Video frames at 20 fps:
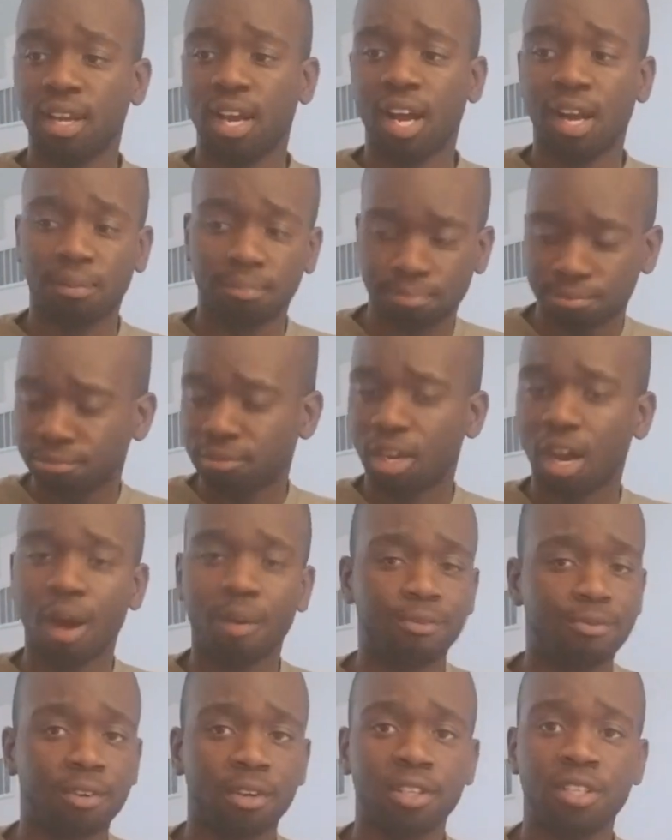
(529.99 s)
I'm
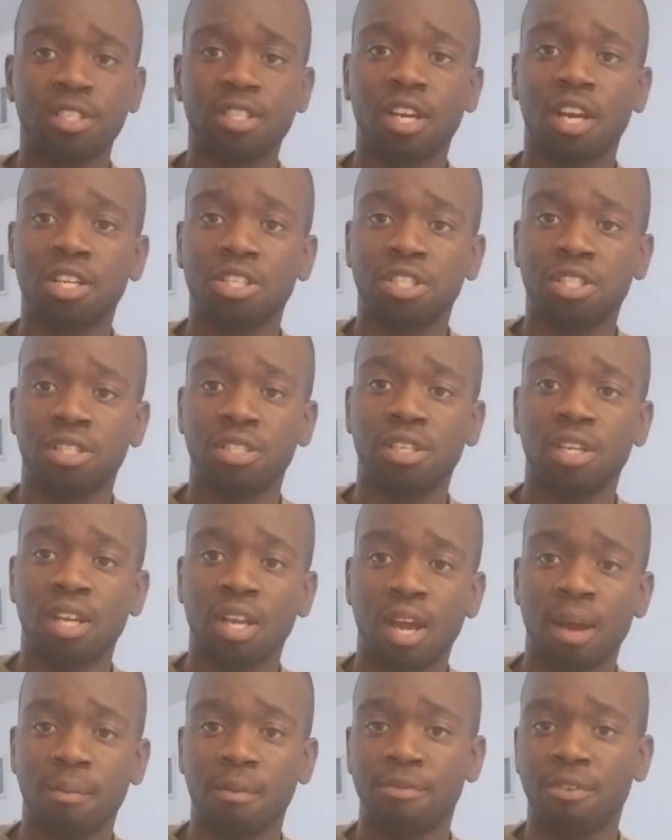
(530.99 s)
up for the discussion.
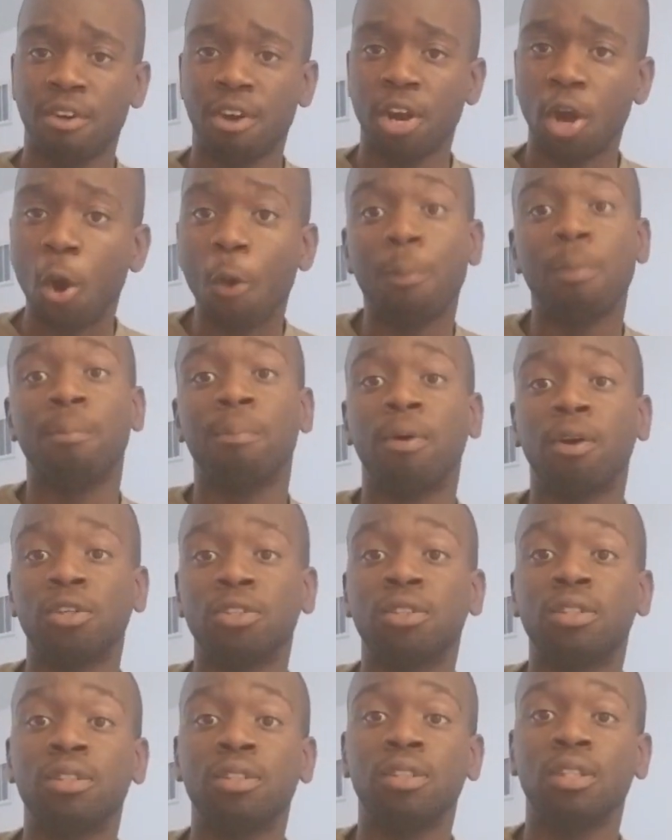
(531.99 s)
I'm a very open
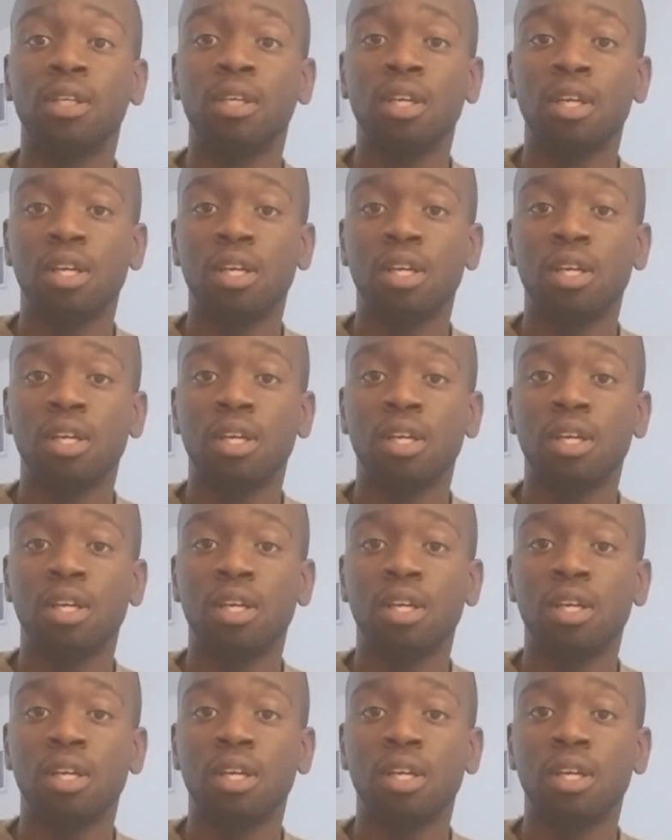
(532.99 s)
person.